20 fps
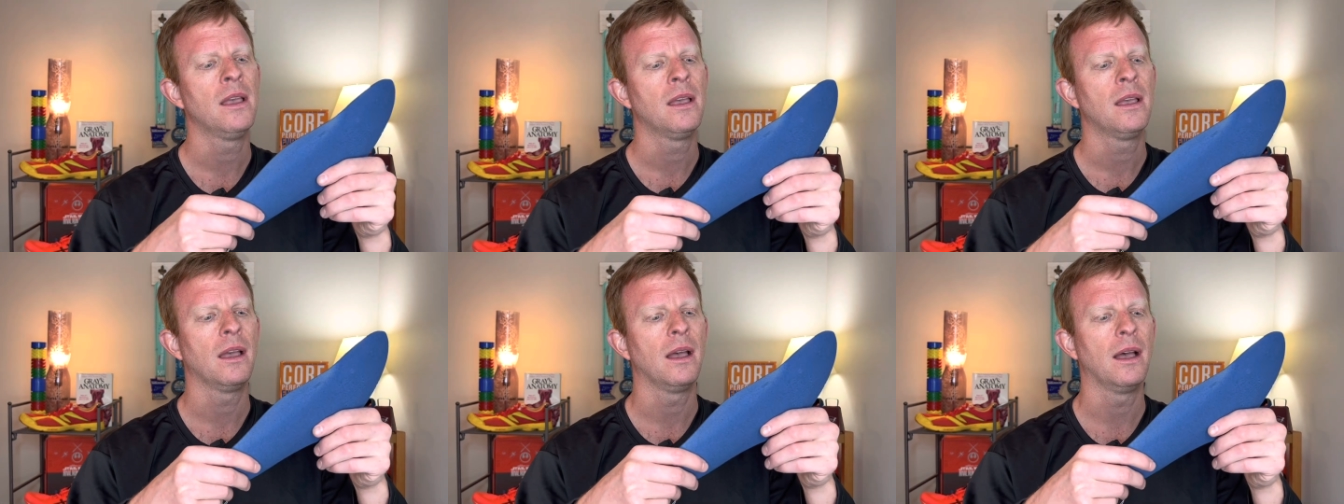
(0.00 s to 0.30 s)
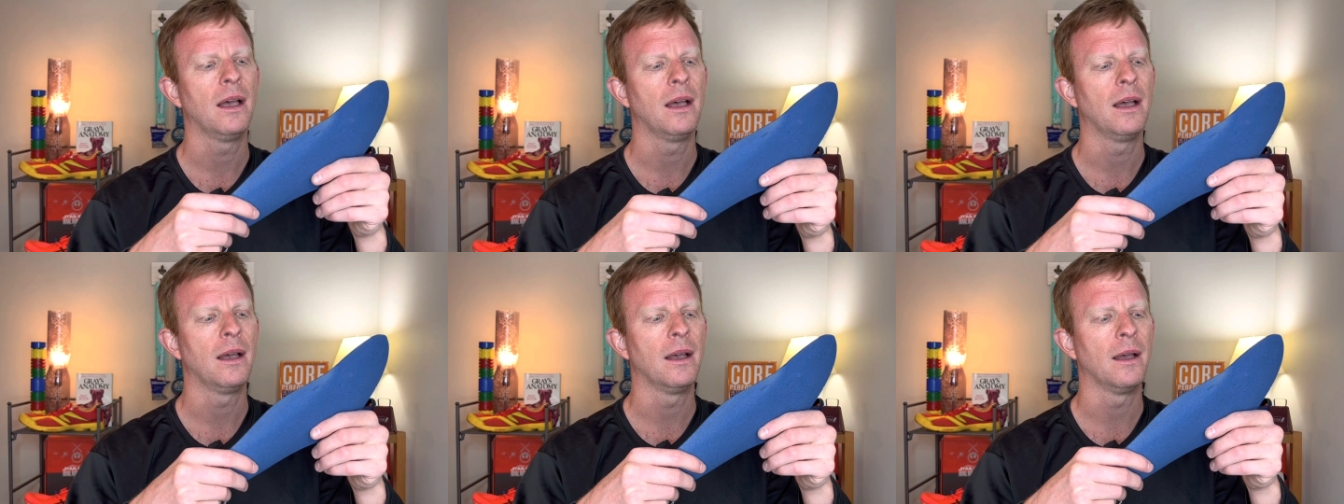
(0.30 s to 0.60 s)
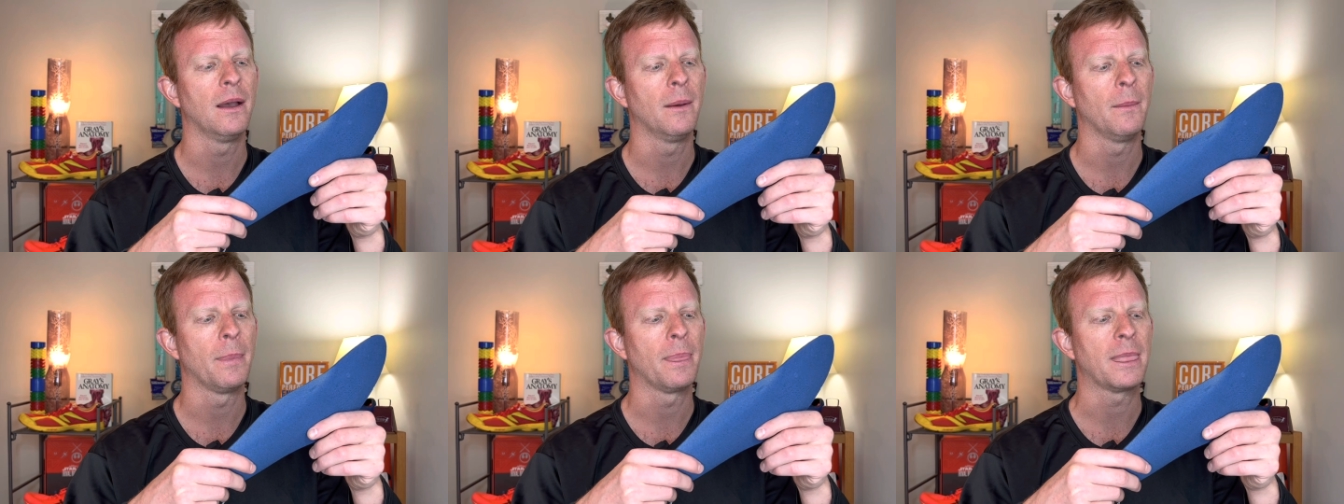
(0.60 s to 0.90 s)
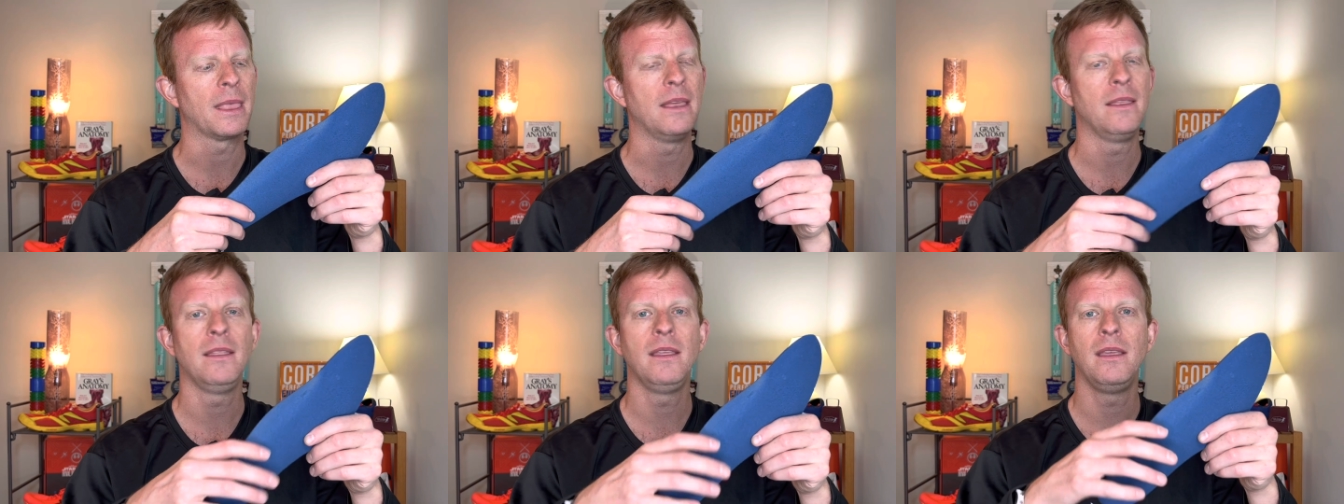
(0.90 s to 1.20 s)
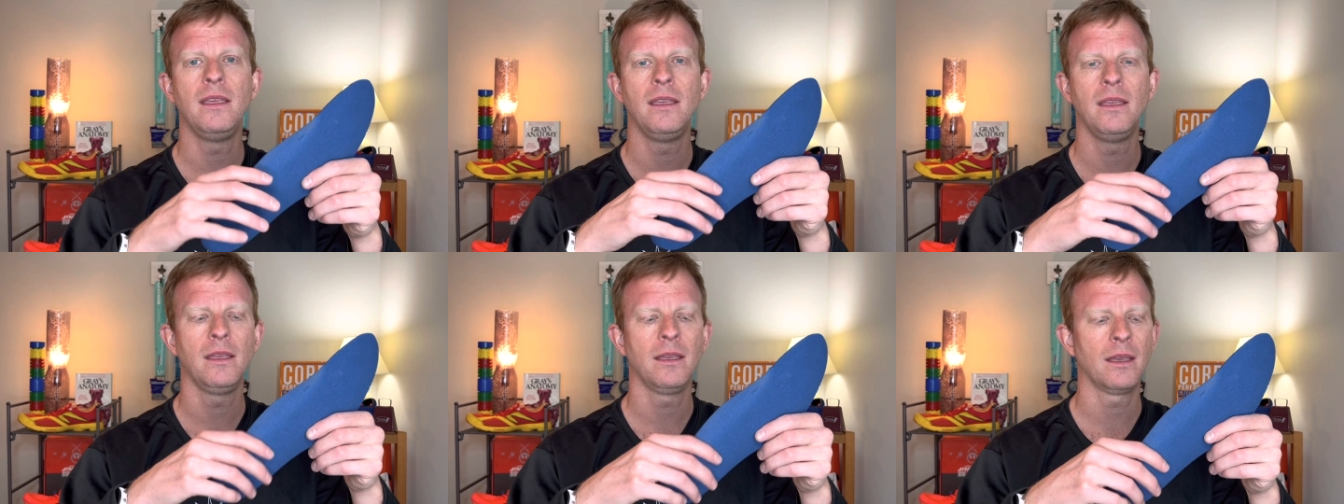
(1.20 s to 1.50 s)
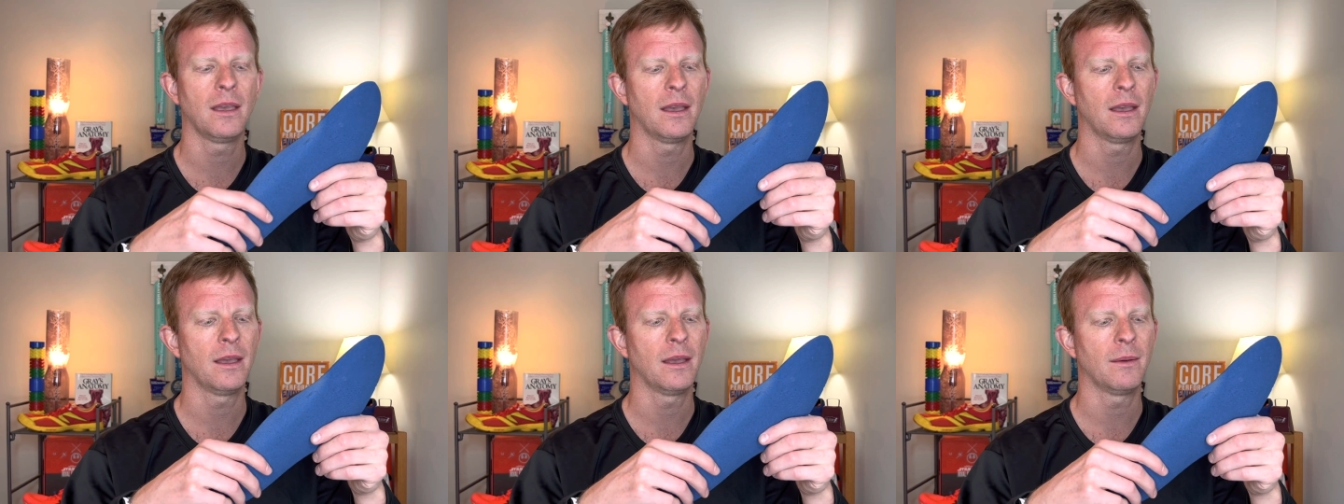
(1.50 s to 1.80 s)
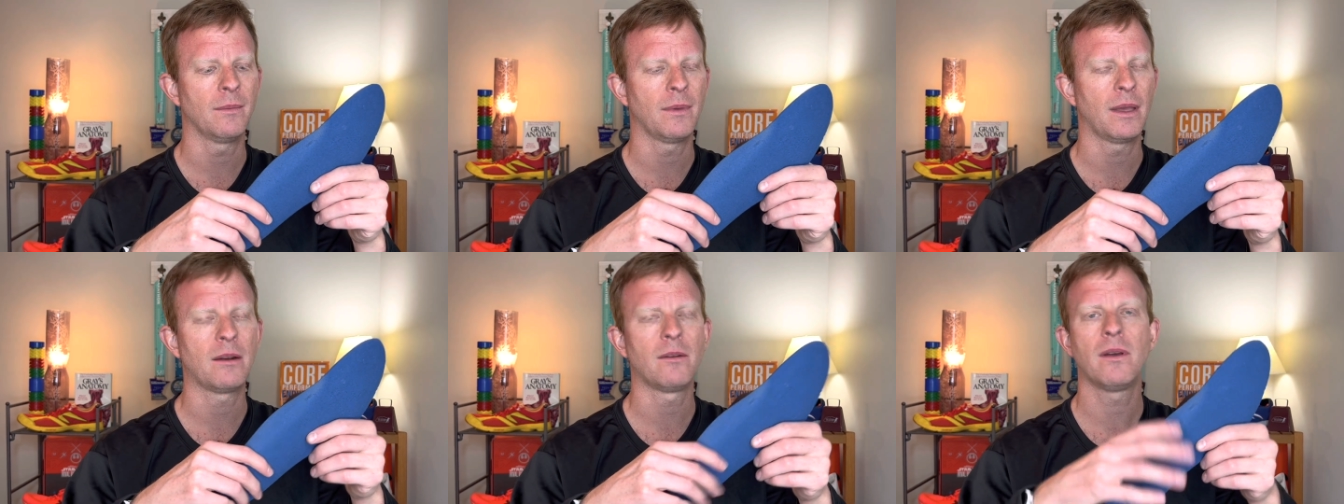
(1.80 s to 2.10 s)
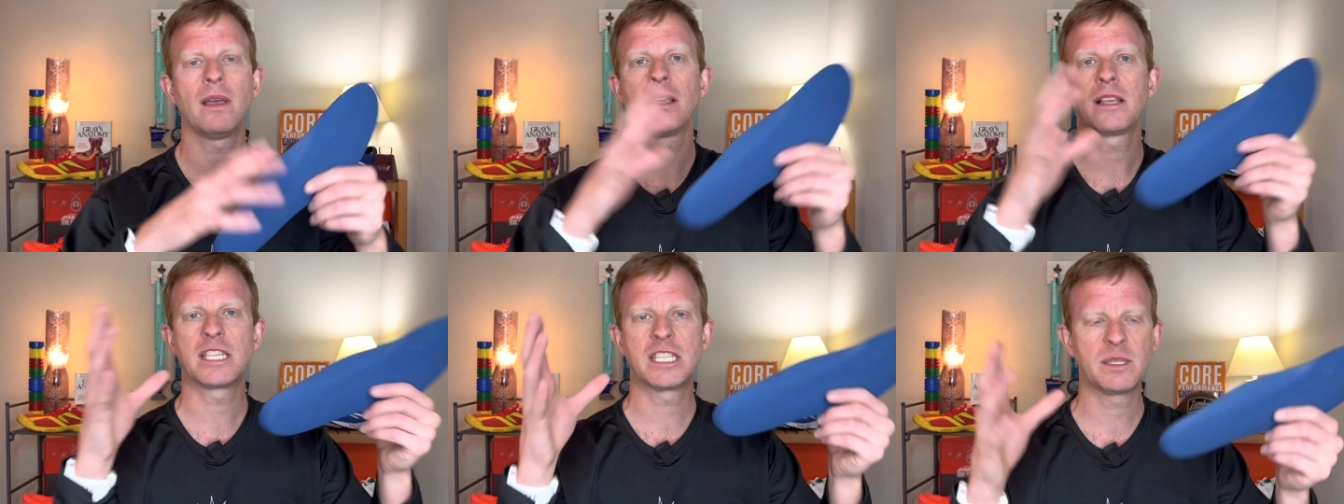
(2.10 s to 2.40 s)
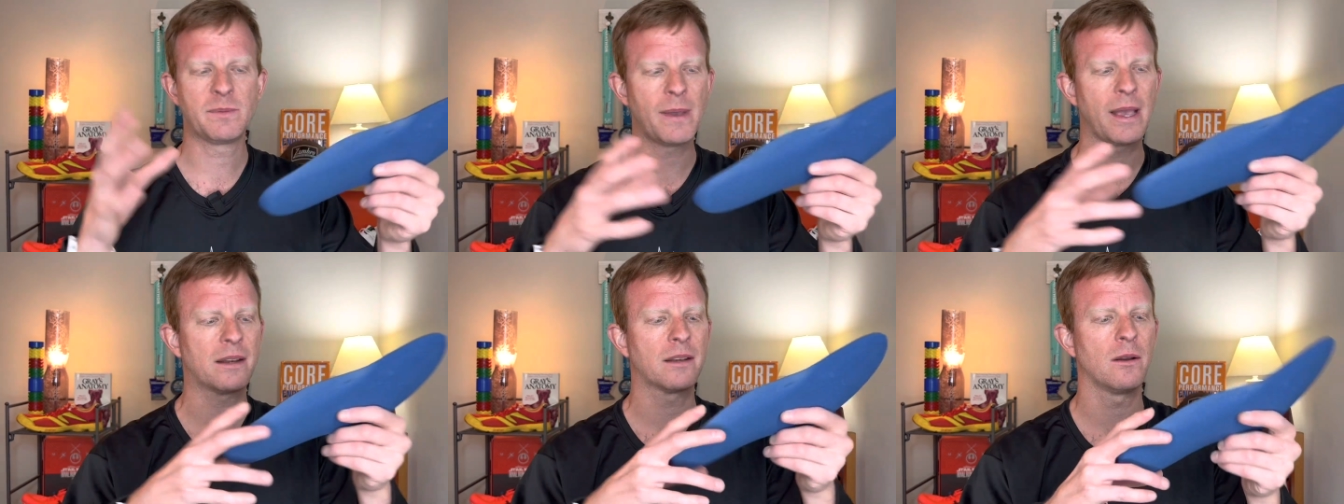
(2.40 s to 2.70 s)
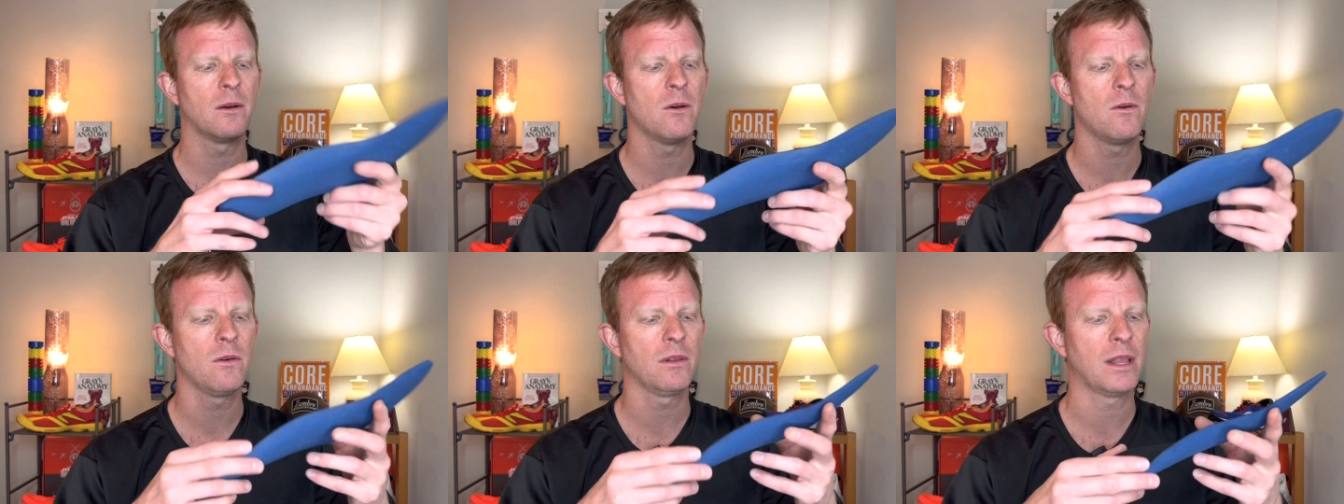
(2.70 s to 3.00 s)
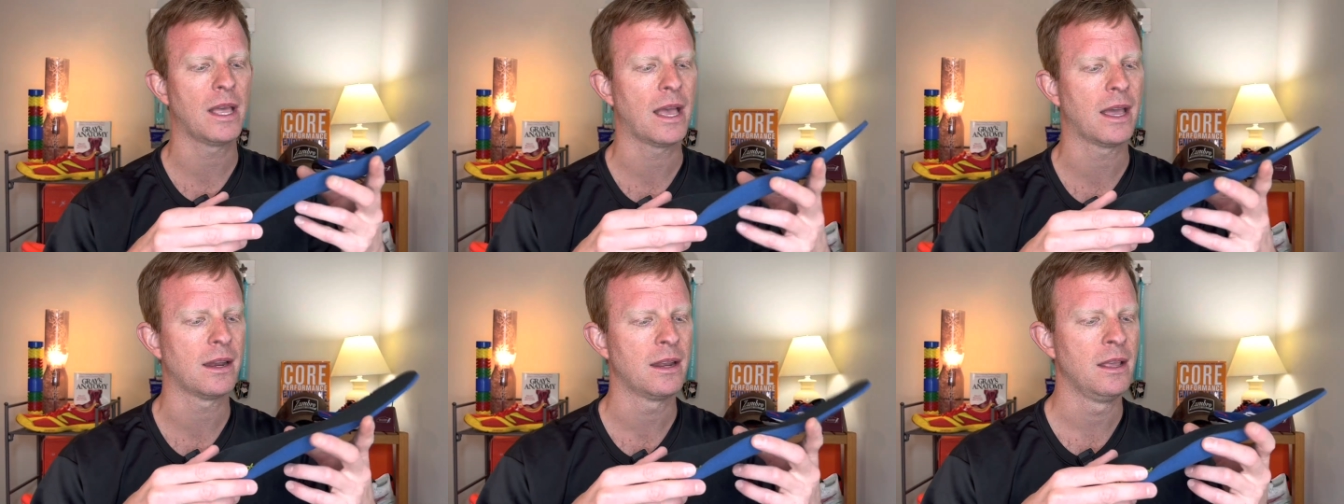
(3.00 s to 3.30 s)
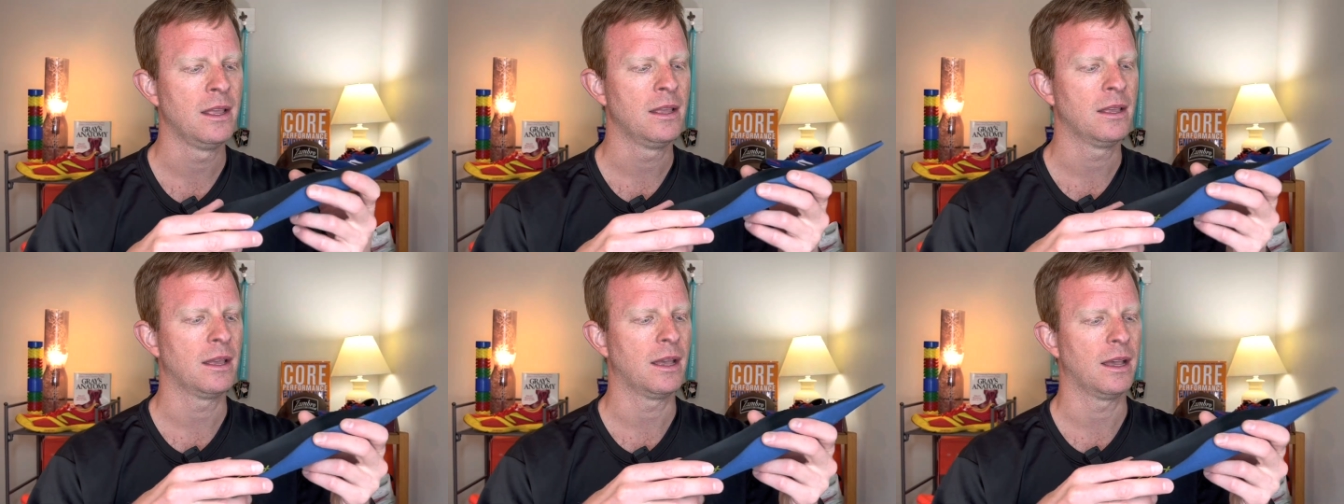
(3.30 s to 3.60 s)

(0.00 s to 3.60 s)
I don't expect a whole lot,